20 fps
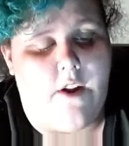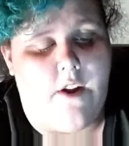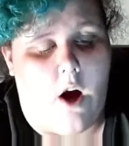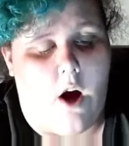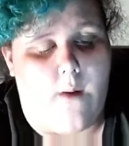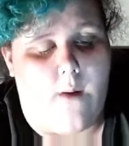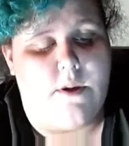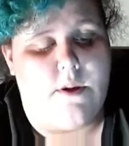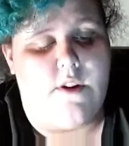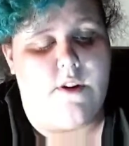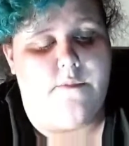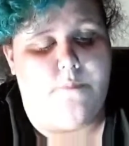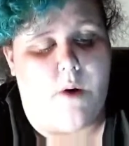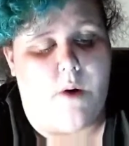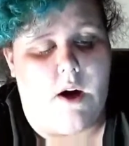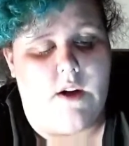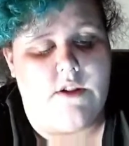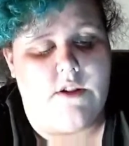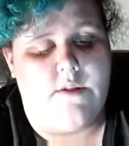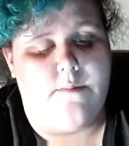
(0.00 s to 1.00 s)
the option of
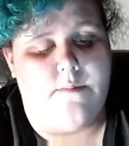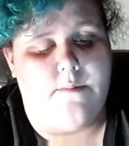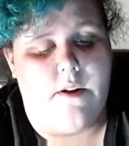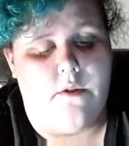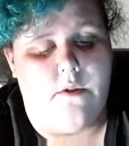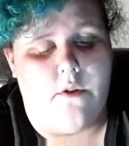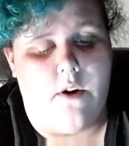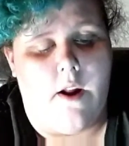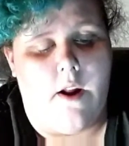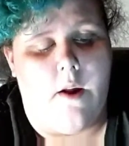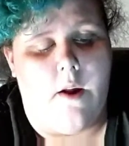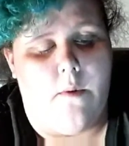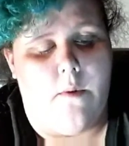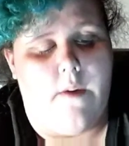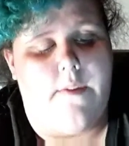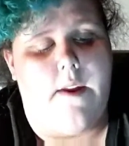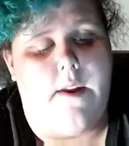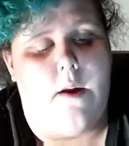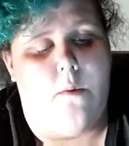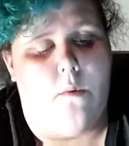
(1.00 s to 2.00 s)
possibly learning
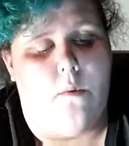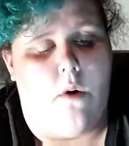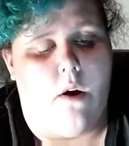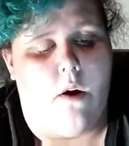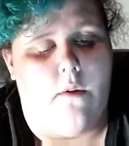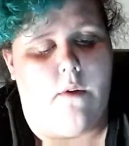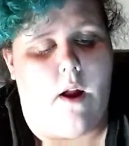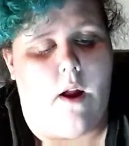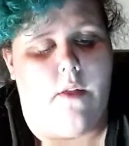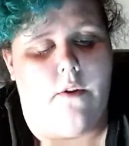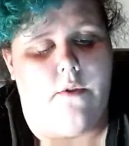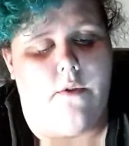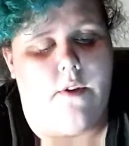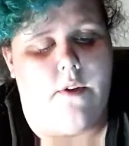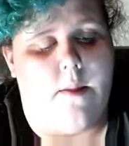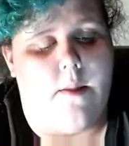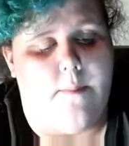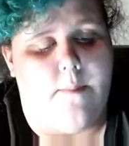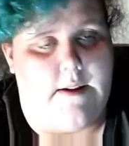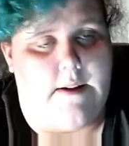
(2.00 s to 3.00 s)
what they want rather
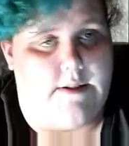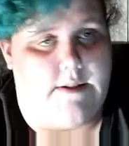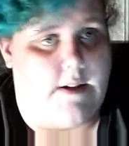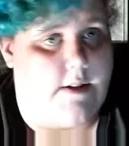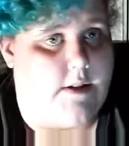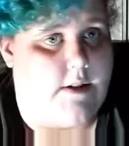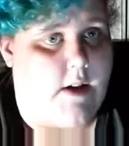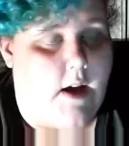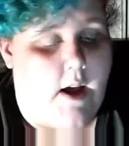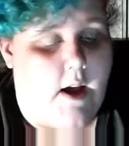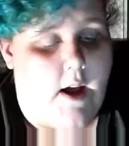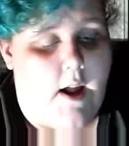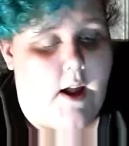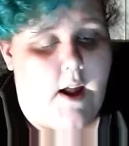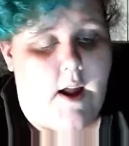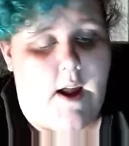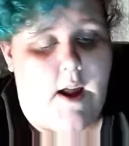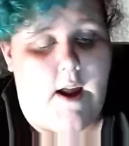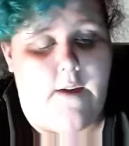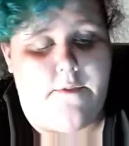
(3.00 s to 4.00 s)
than the basics.
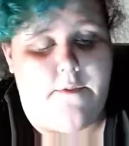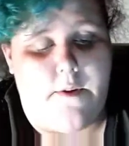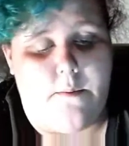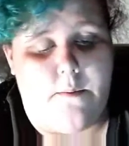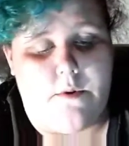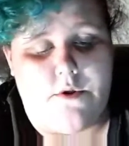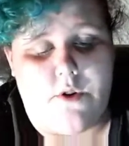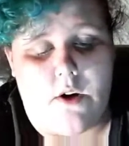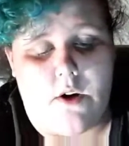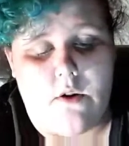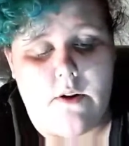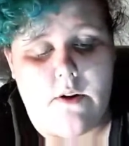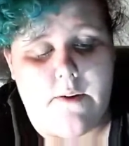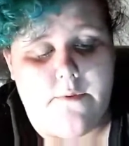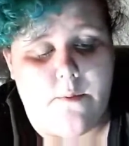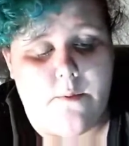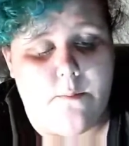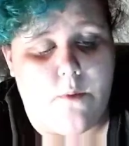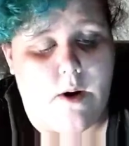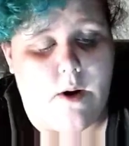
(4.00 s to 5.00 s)
If they were struggling
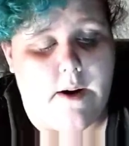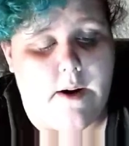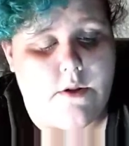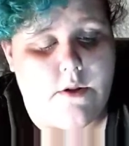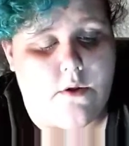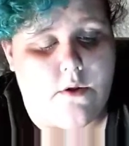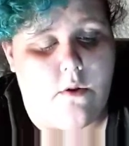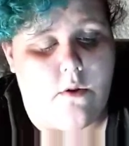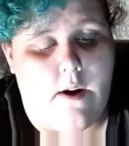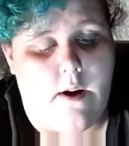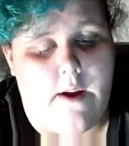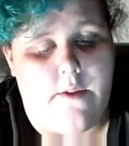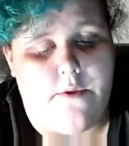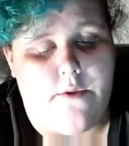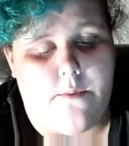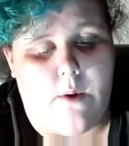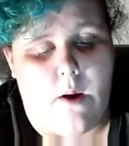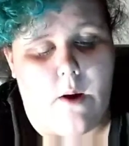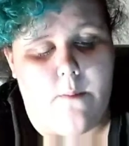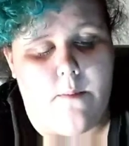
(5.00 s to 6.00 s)
from grade school and
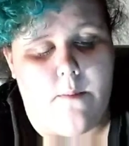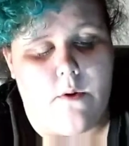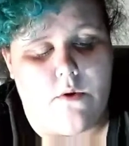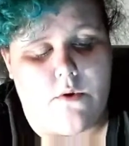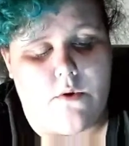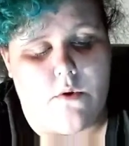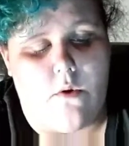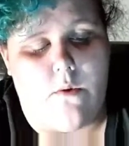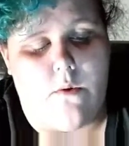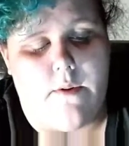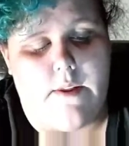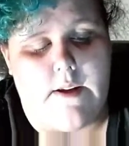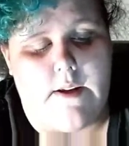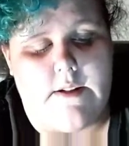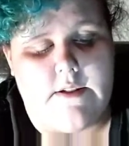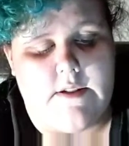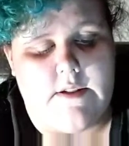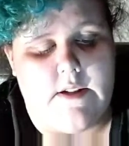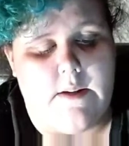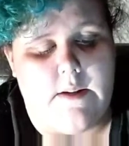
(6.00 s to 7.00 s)
throughout middle school with a
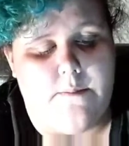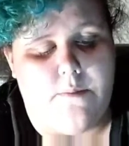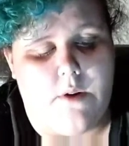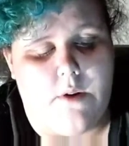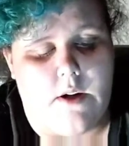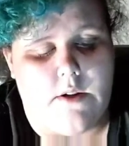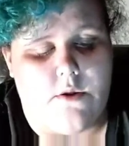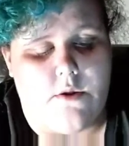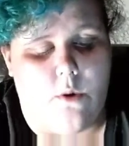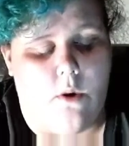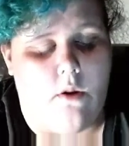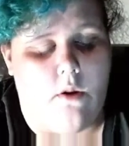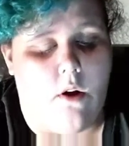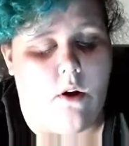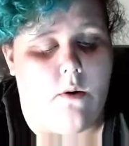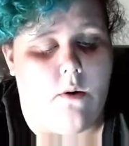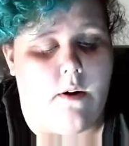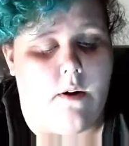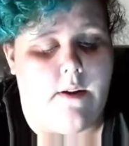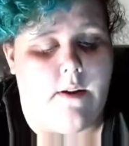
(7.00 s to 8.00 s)
C plus or
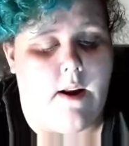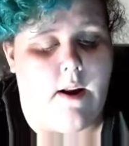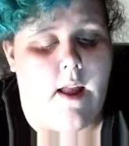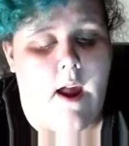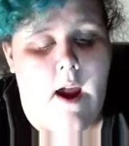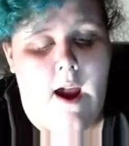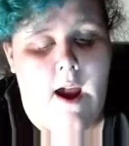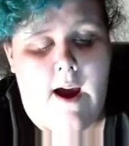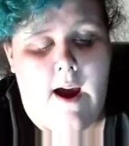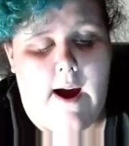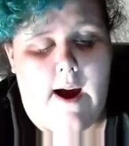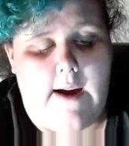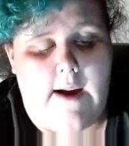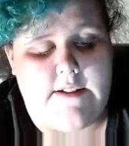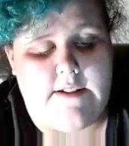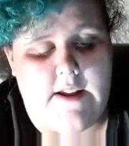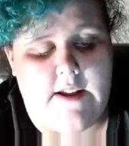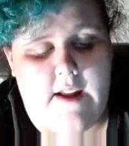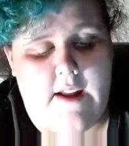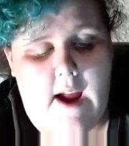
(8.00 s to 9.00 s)
lower, then I
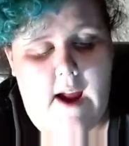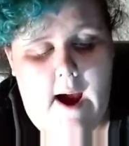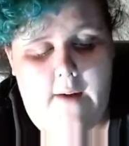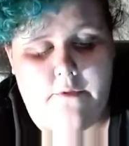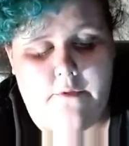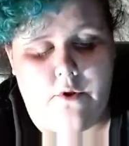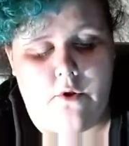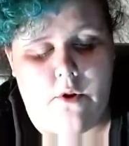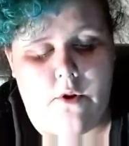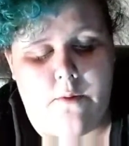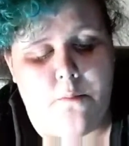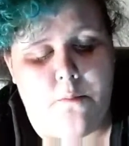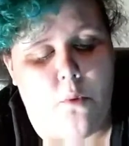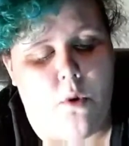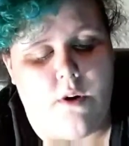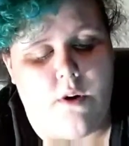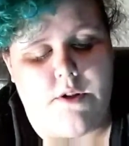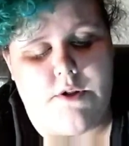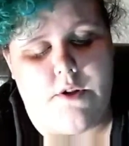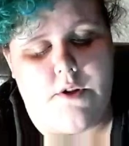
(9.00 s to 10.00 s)
say they have to learn
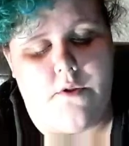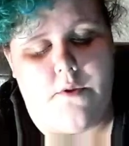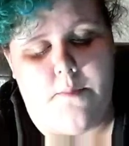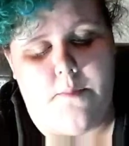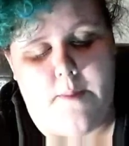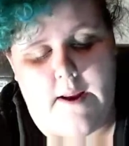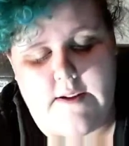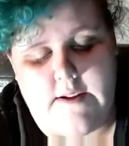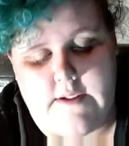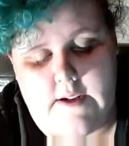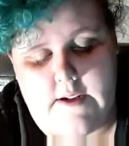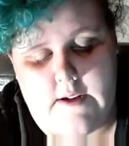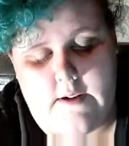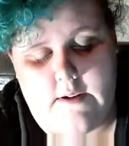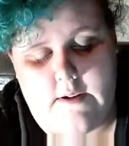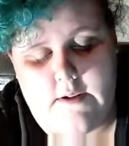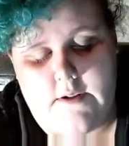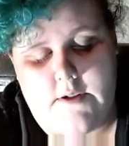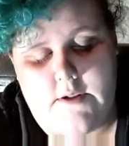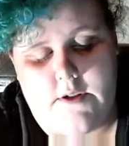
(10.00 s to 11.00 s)
more so the basics.
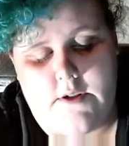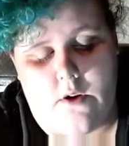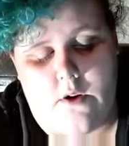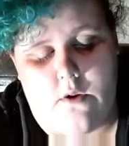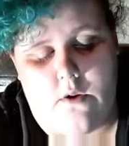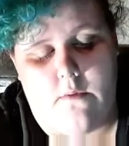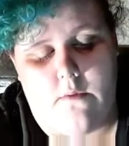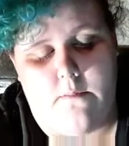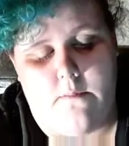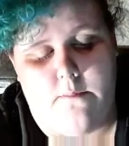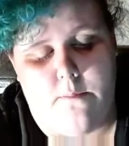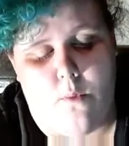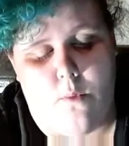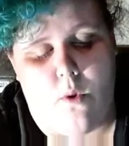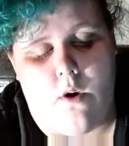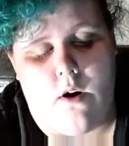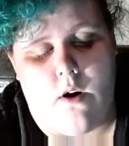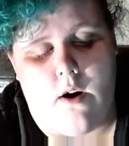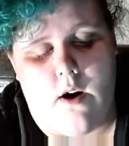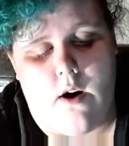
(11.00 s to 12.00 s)
So
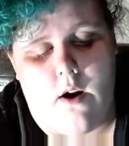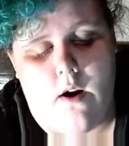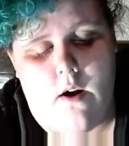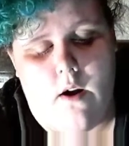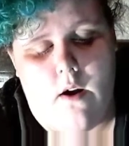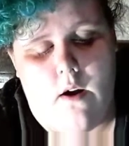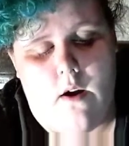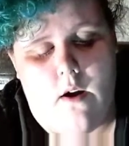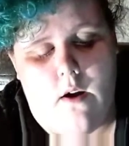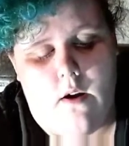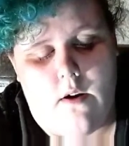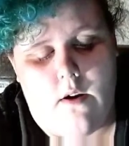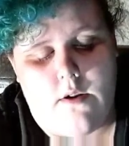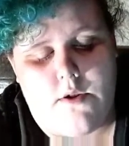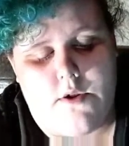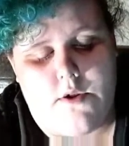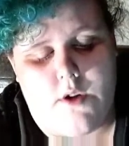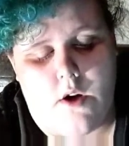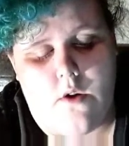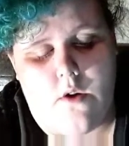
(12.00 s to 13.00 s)

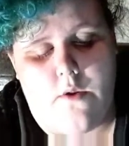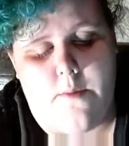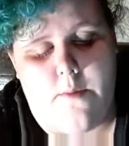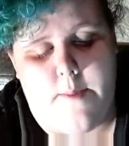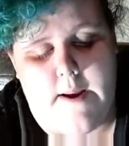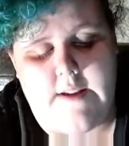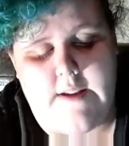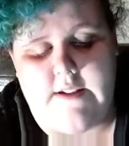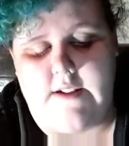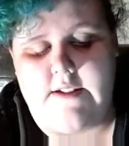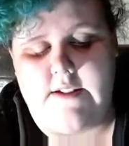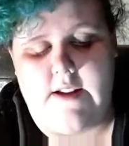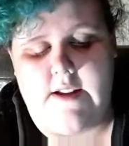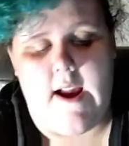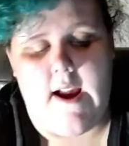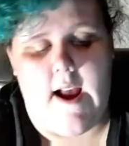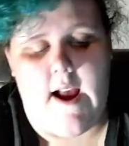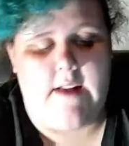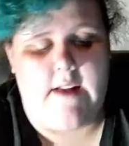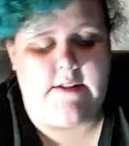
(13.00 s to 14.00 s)
the basics,
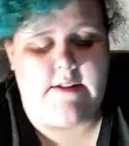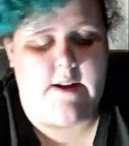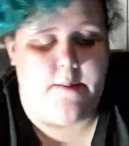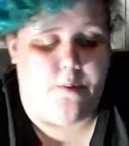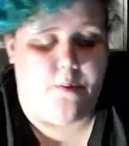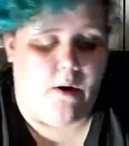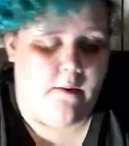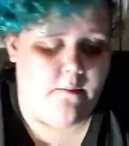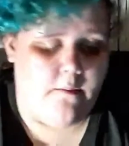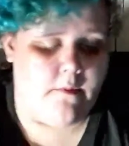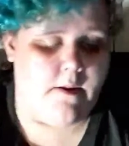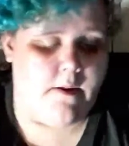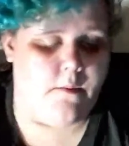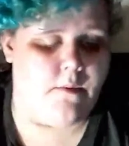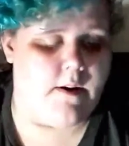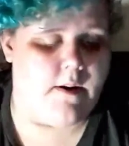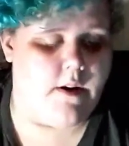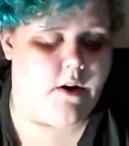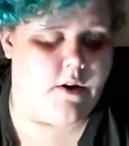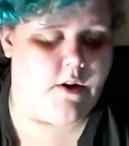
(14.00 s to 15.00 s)
seeing as they probably
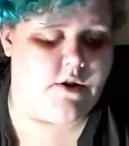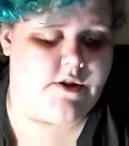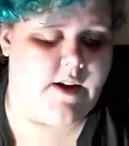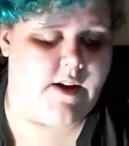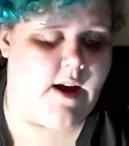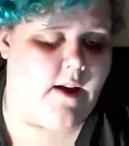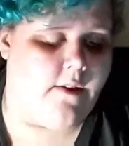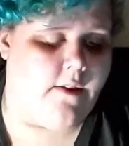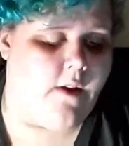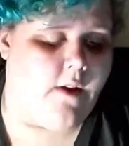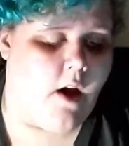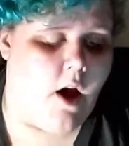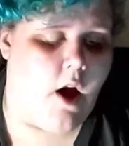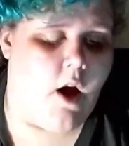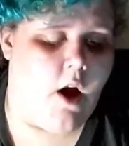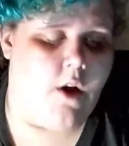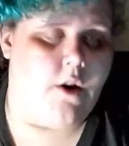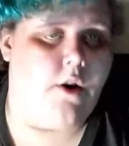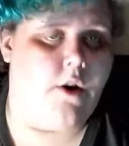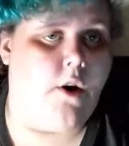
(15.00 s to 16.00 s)
wouldn't understand
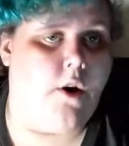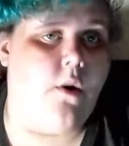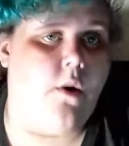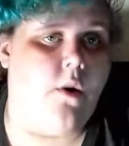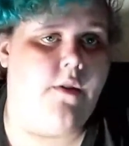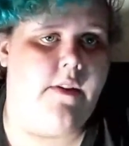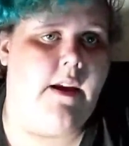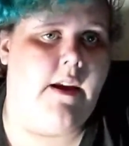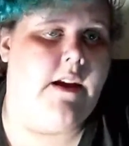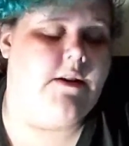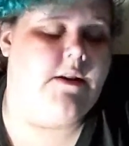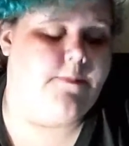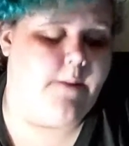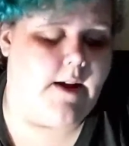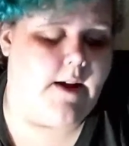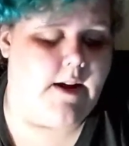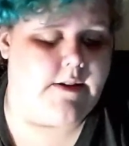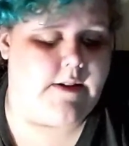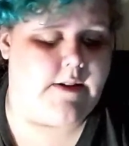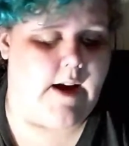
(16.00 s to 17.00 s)
the newer things
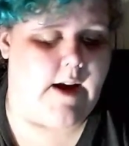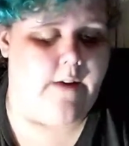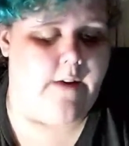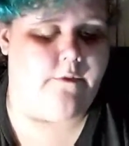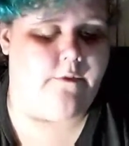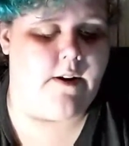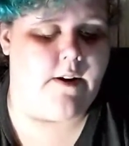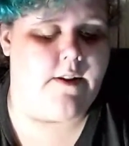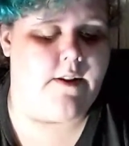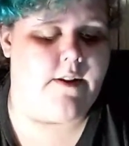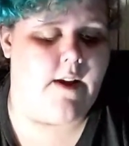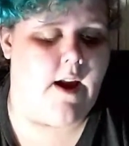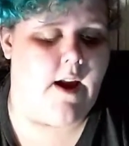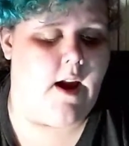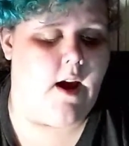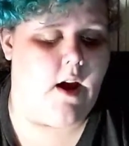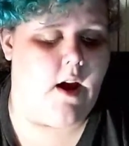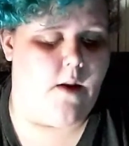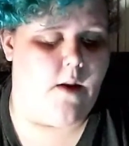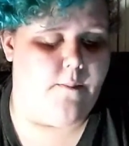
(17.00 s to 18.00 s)
because
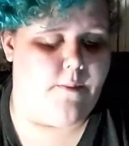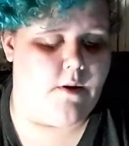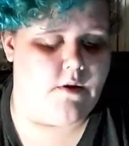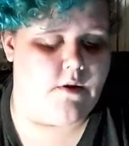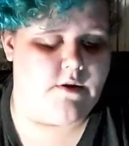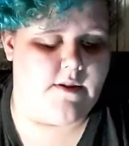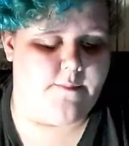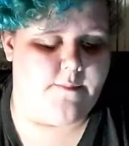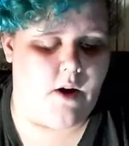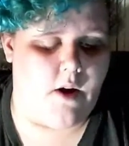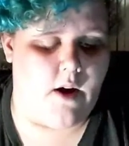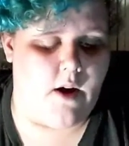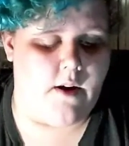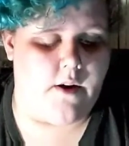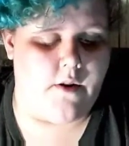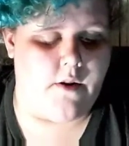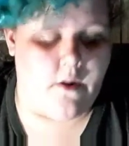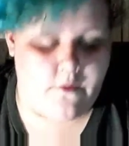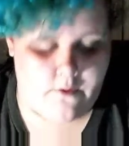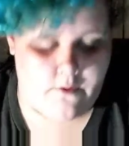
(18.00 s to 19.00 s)
everything builds
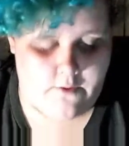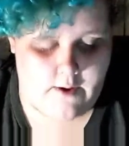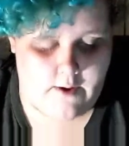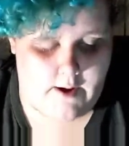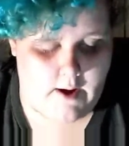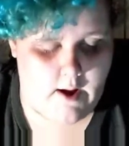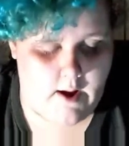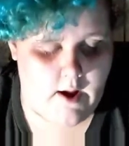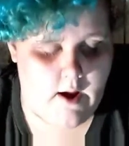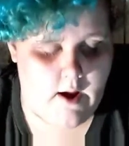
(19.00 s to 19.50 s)
upon another thing.